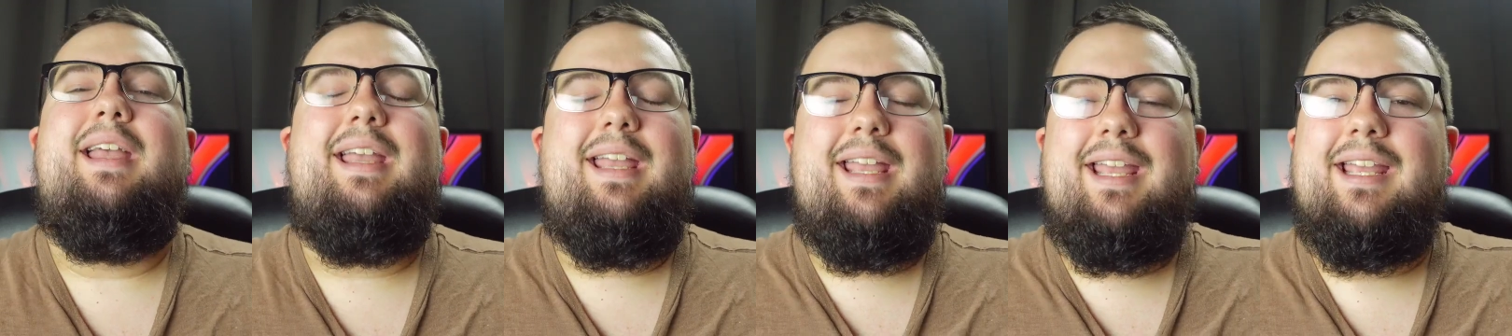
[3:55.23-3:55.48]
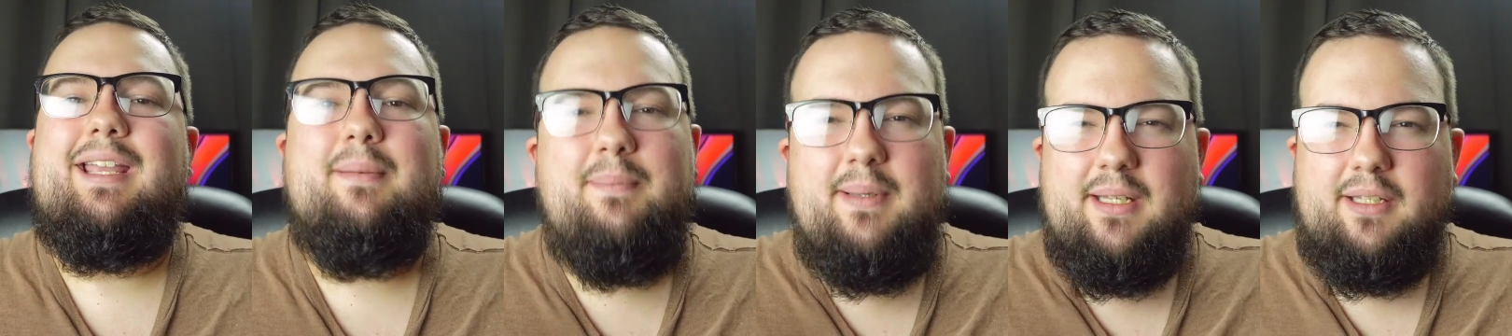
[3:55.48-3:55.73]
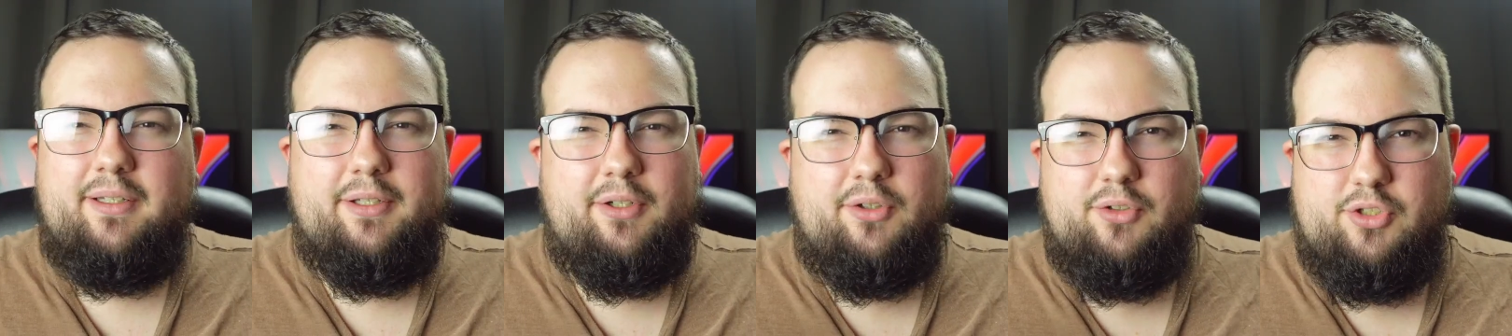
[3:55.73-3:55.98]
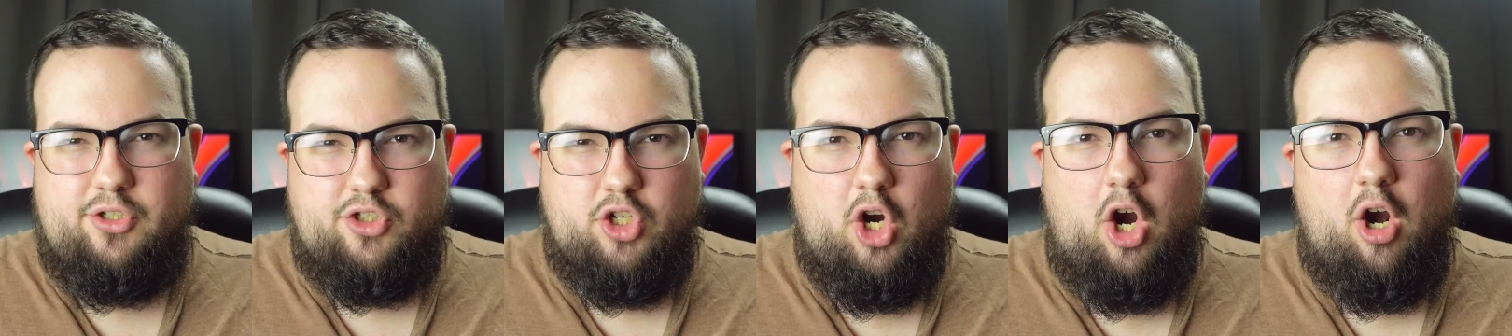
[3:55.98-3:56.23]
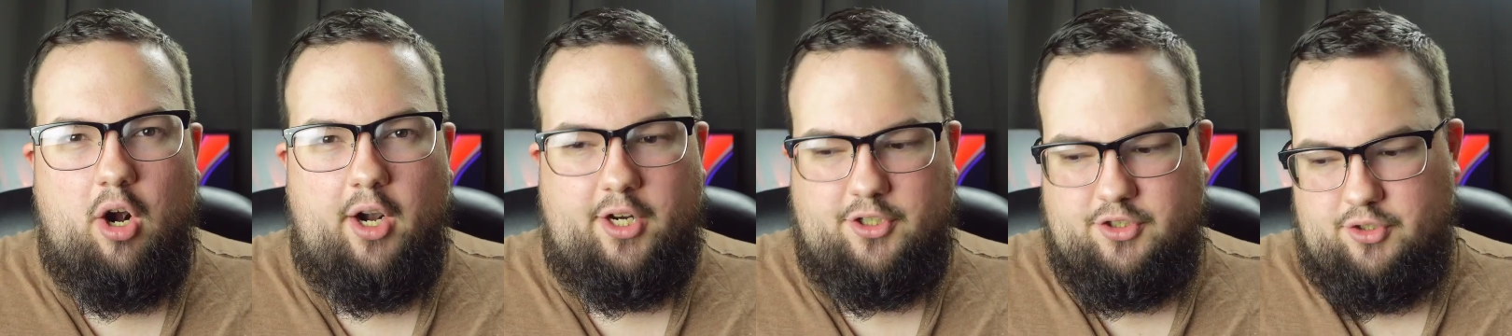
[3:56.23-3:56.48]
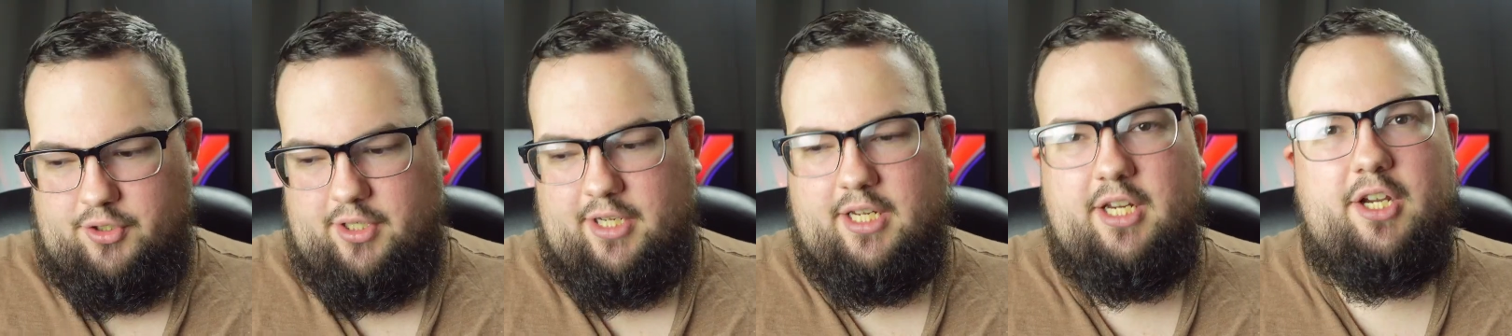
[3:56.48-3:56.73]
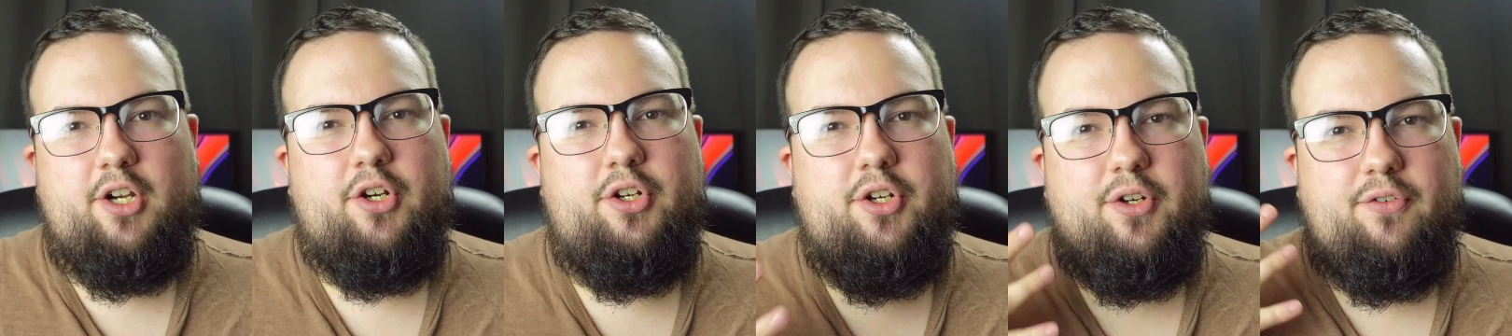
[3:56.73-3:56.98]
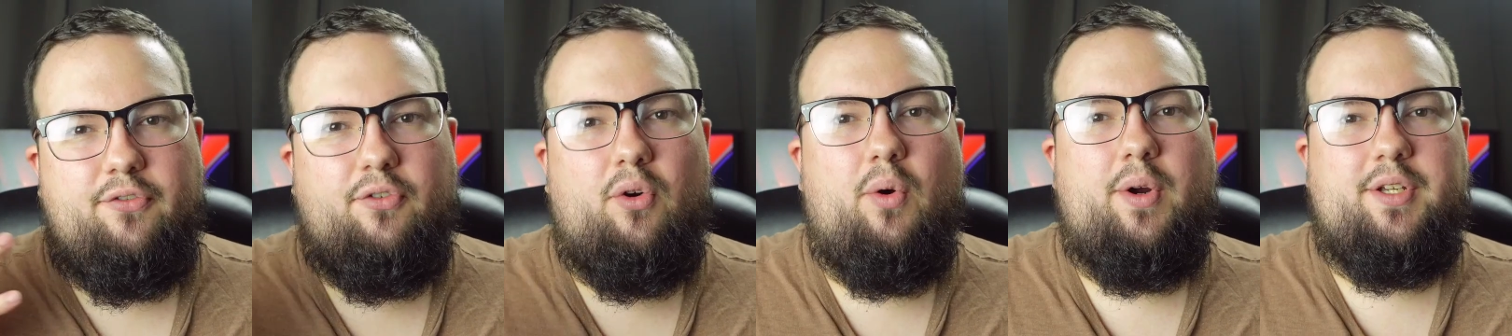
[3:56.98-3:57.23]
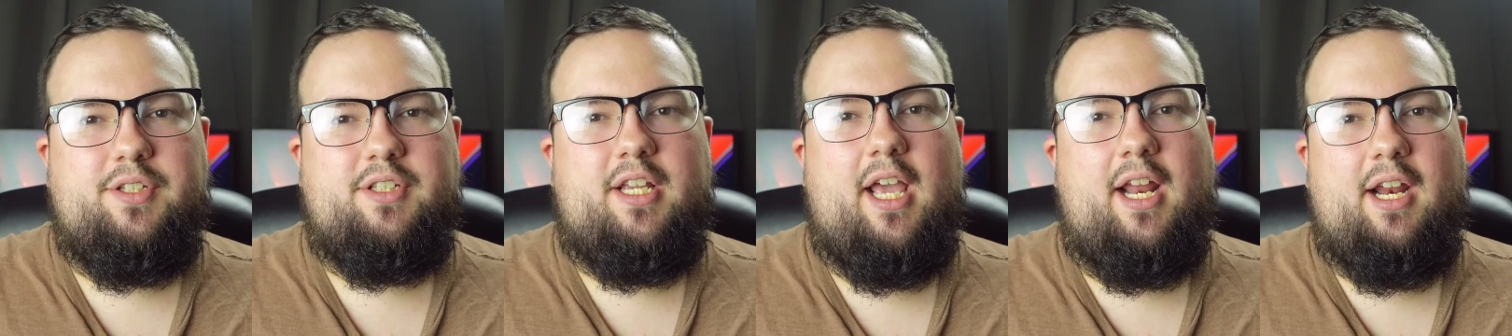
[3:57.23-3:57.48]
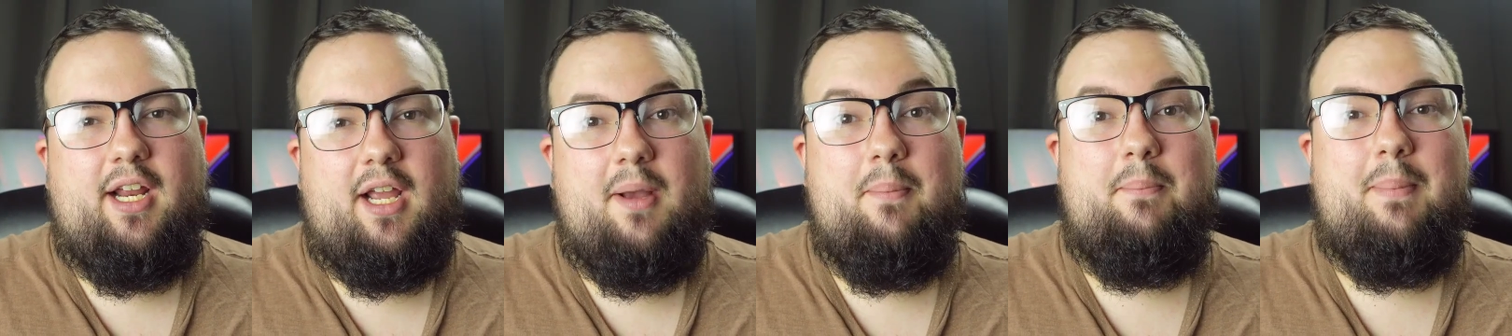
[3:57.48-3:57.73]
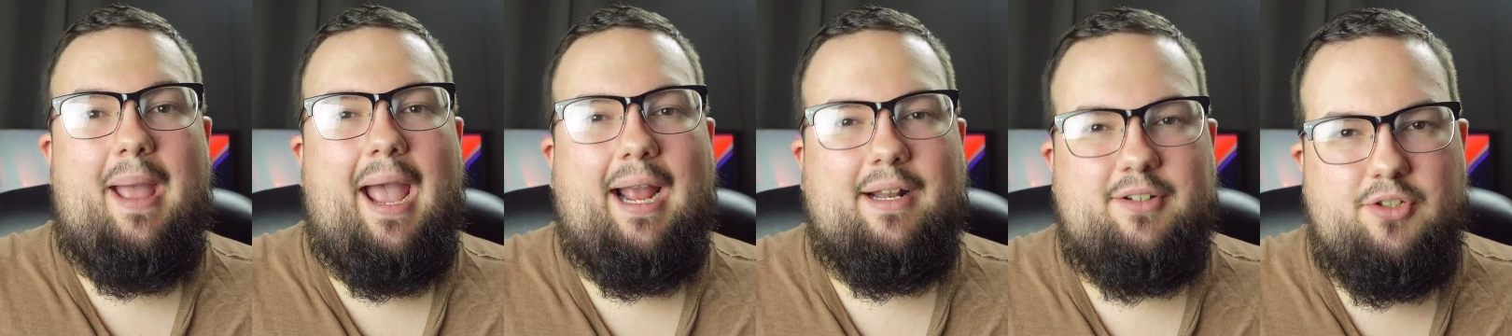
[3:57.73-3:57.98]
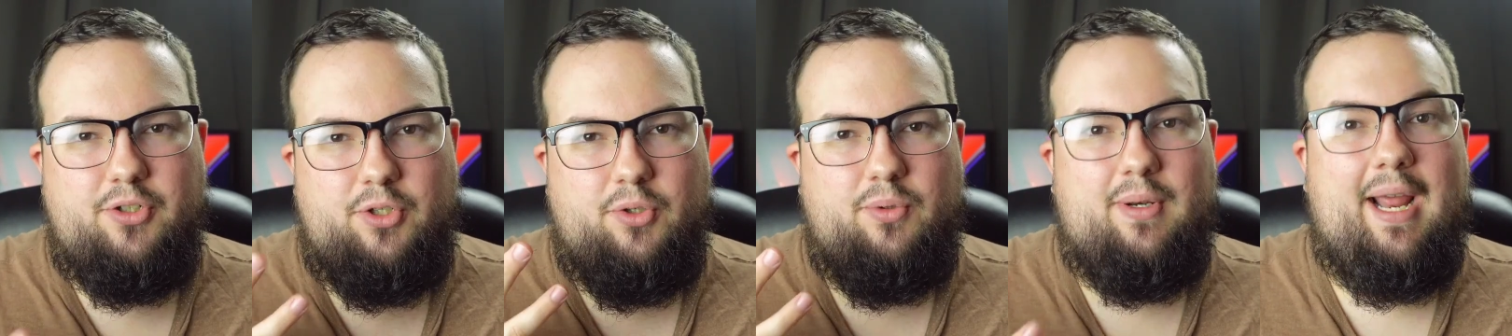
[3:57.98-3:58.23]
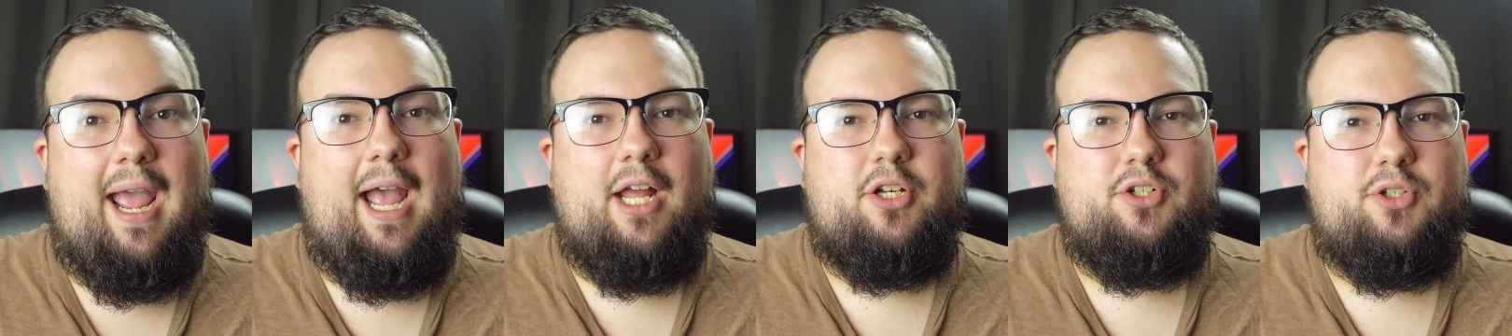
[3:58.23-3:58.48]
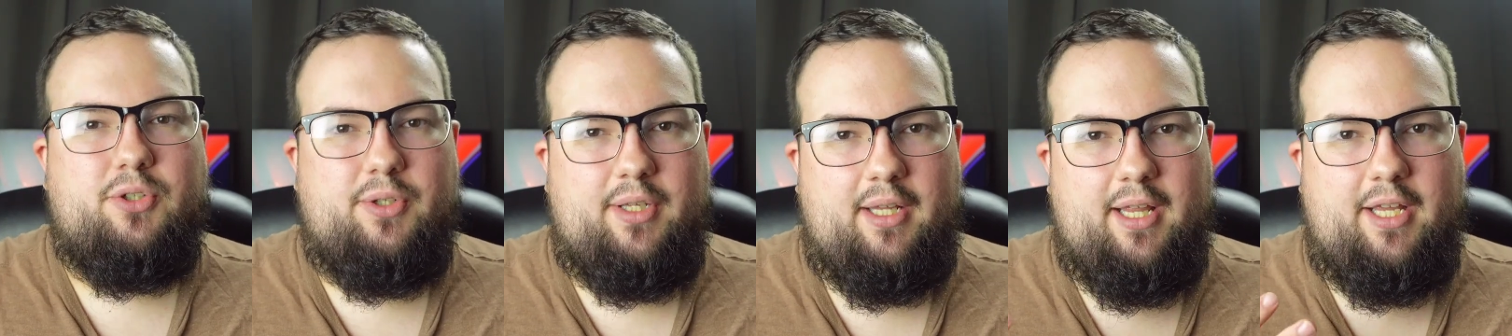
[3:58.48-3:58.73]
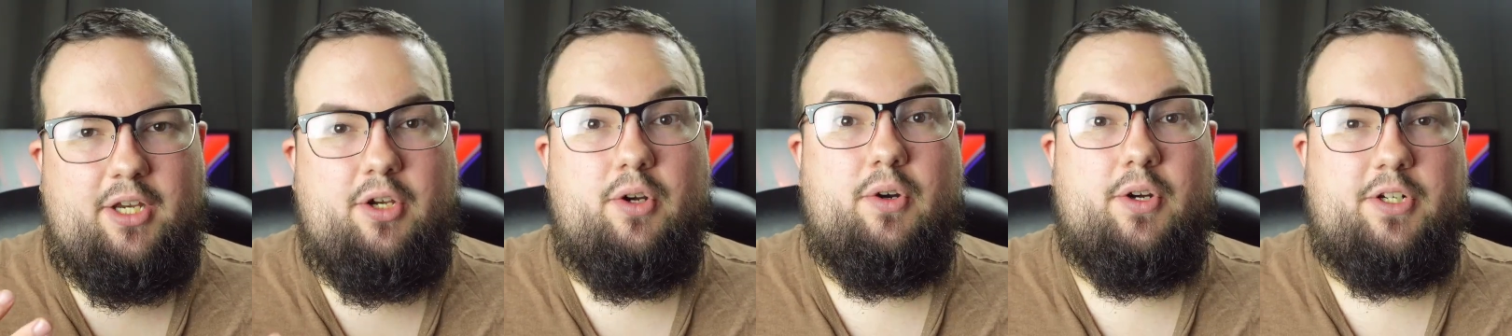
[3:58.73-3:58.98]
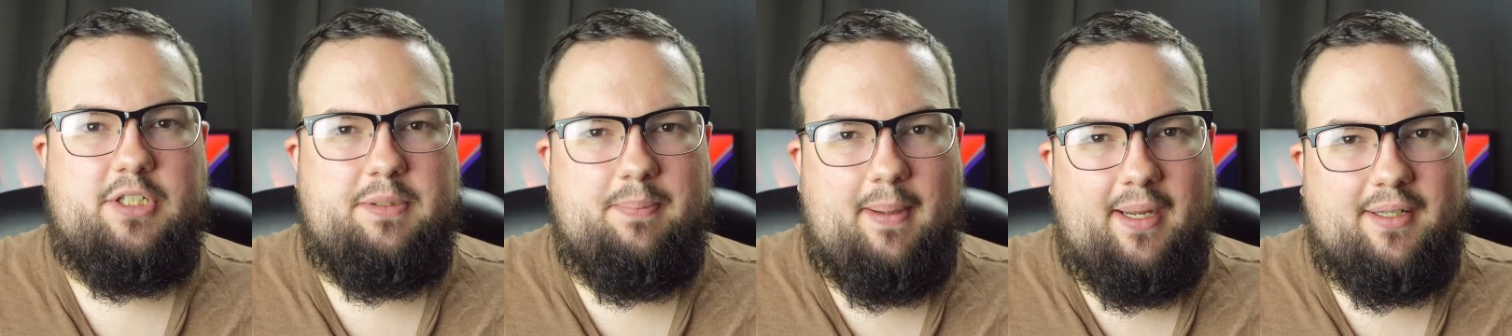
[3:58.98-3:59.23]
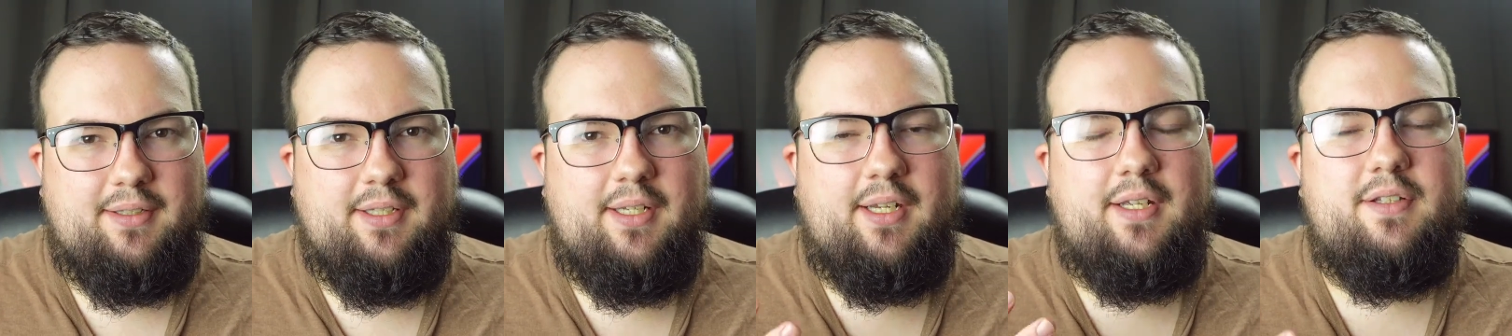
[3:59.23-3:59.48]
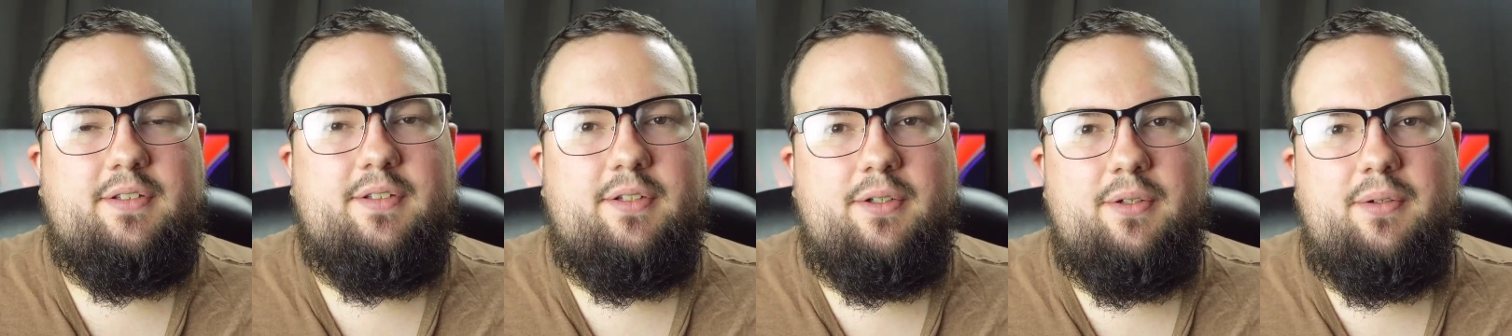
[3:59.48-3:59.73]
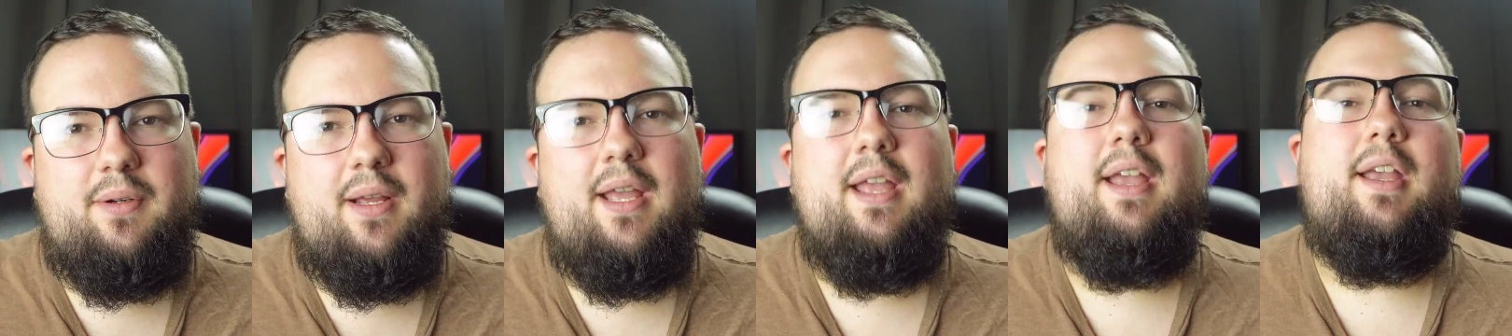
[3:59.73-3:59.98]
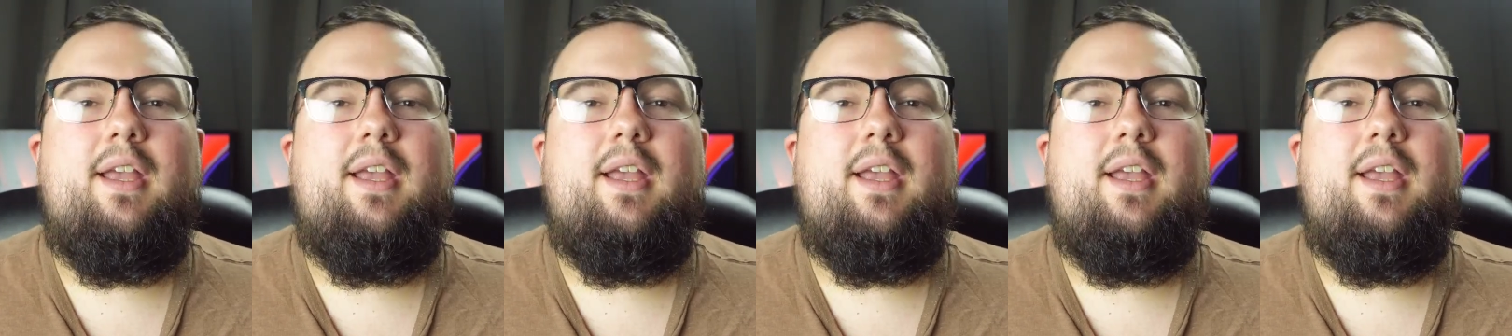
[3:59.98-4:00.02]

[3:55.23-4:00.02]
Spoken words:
It can be a little jarring. So to hear your voice kind of come back to you naturally like you're expecting it to,